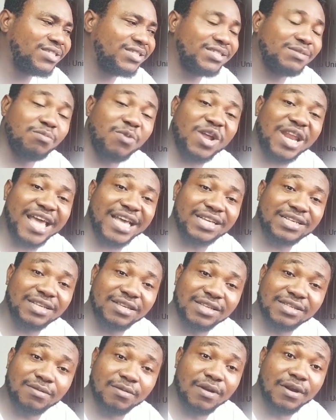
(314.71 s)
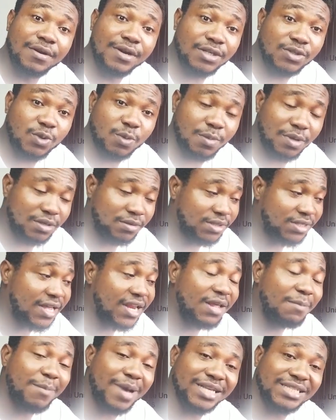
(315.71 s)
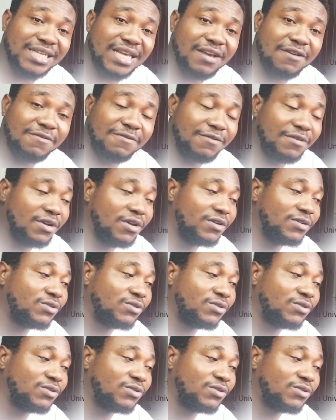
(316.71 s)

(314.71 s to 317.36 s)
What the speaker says: is more like a resume, selling myself